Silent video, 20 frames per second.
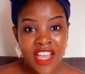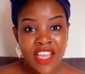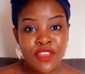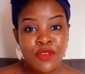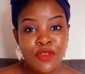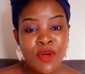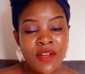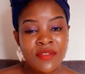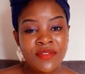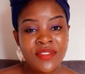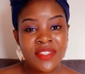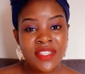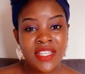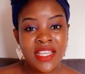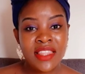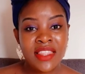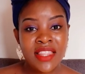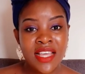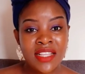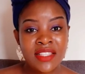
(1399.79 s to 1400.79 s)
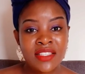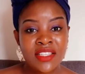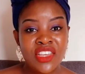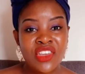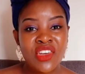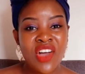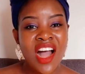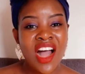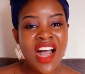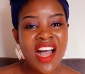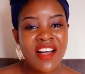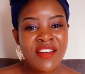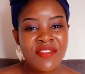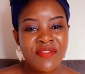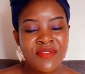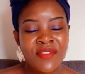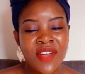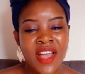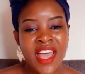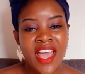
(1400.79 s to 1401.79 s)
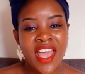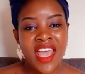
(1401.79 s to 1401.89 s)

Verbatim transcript: you have seen that you have